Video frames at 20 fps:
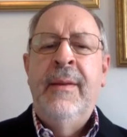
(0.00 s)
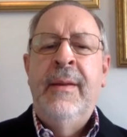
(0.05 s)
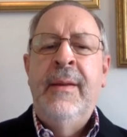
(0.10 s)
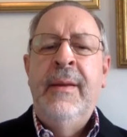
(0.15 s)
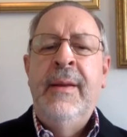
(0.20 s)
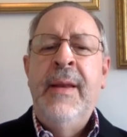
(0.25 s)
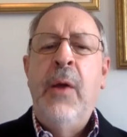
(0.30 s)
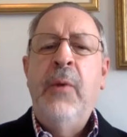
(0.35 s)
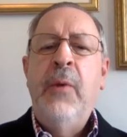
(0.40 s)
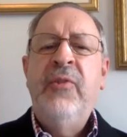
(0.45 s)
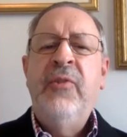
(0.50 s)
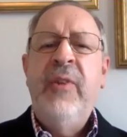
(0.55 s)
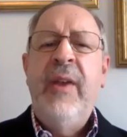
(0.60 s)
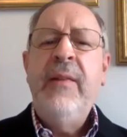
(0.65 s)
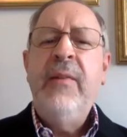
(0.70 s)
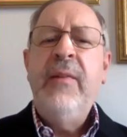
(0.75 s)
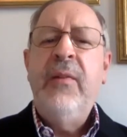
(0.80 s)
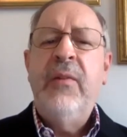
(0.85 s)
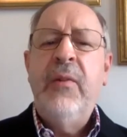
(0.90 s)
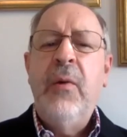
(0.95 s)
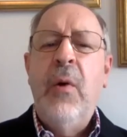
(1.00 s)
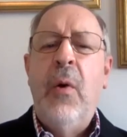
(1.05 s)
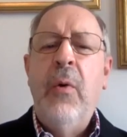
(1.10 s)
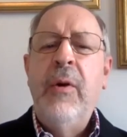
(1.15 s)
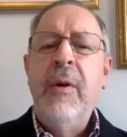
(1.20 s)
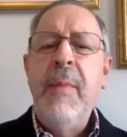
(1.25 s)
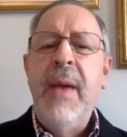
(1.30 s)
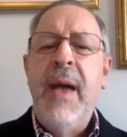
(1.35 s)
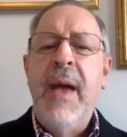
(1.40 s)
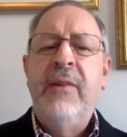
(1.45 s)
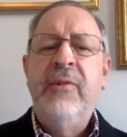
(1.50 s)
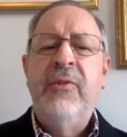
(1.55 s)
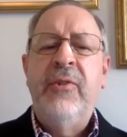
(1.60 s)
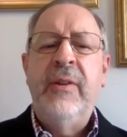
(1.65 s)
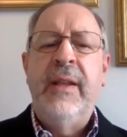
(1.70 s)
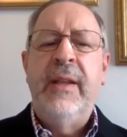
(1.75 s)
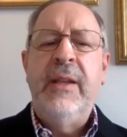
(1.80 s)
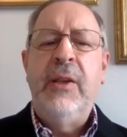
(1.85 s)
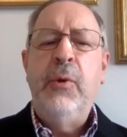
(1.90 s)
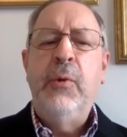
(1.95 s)
Now sense or imagine
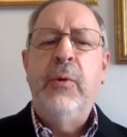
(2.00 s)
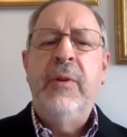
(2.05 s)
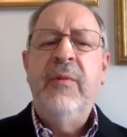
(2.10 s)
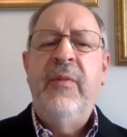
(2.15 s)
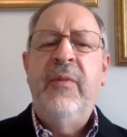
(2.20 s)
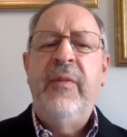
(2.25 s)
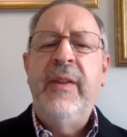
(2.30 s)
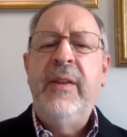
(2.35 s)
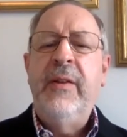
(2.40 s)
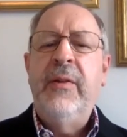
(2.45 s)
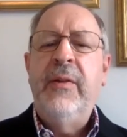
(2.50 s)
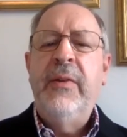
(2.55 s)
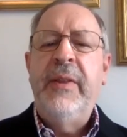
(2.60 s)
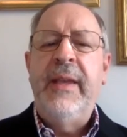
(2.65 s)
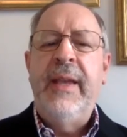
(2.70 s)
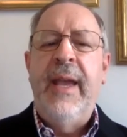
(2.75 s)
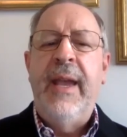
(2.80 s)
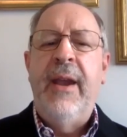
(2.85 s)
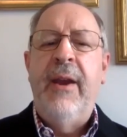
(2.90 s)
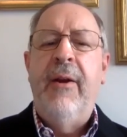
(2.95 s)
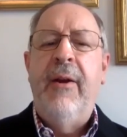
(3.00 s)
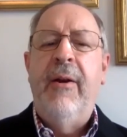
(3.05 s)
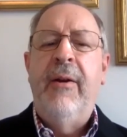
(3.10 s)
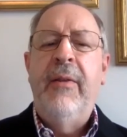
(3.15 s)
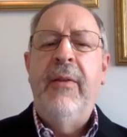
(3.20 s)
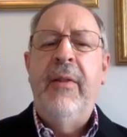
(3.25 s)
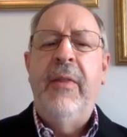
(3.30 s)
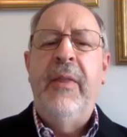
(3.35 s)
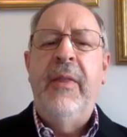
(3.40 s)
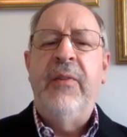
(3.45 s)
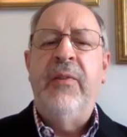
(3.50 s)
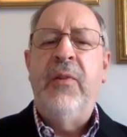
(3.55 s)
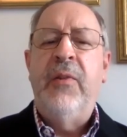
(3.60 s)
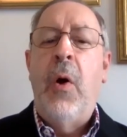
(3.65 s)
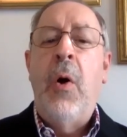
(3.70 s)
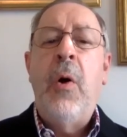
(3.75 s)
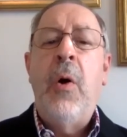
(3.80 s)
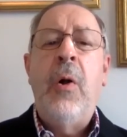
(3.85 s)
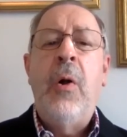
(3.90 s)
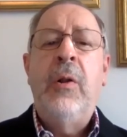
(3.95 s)
that you can feel the air that's
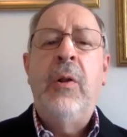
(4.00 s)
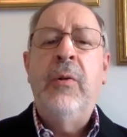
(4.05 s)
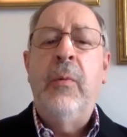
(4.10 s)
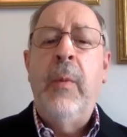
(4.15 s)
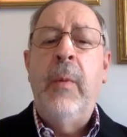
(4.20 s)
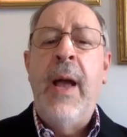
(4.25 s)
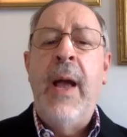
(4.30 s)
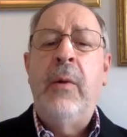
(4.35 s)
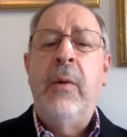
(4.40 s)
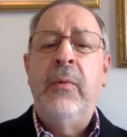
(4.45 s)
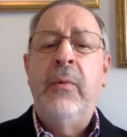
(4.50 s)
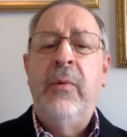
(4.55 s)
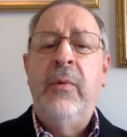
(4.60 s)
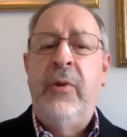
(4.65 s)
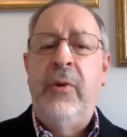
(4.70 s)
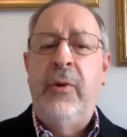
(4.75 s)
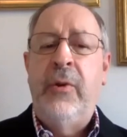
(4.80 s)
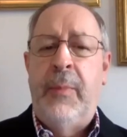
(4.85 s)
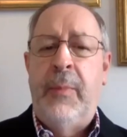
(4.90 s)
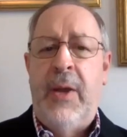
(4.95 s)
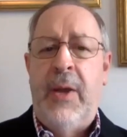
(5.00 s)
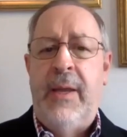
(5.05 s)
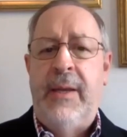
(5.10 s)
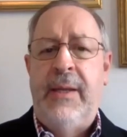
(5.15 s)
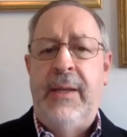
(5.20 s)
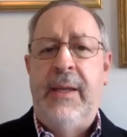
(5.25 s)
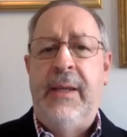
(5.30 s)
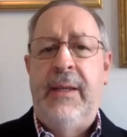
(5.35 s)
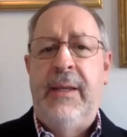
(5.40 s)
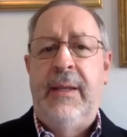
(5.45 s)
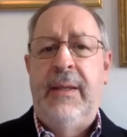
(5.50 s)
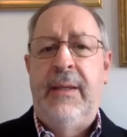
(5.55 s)
all around your body.